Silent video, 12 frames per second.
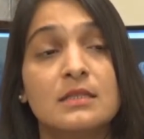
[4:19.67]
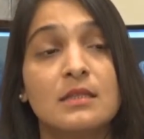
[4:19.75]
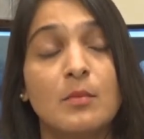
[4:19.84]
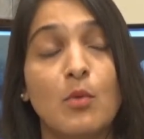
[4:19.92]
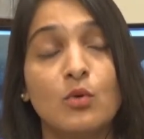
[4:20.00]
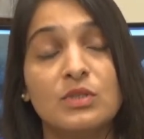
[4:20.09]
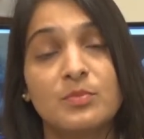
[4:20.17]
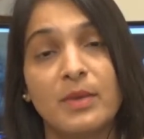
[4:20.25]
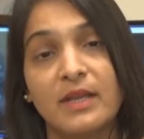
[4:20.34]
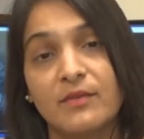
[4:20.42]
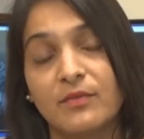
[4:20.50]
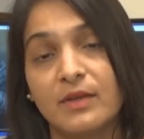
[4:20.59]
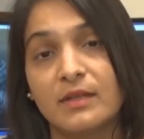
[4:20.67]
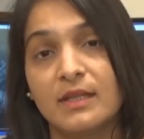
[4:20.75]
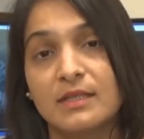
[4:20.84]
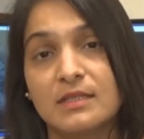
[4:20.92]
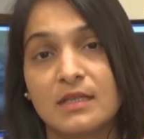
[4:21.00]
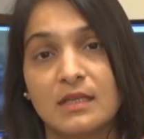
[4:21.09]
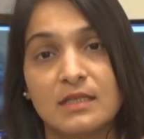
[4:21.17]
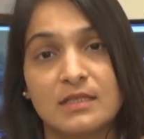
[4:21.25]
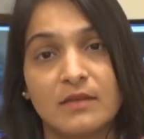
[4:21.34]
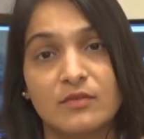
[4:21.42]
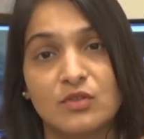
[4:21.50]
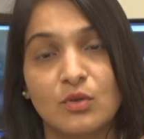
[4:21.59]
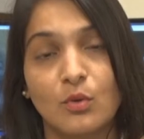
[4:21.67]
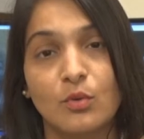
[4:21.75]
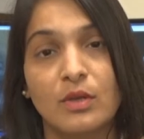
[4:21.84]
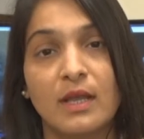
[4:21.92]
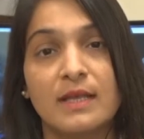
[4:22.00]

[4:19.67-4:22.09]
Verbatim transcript: The most benefit that studies have shown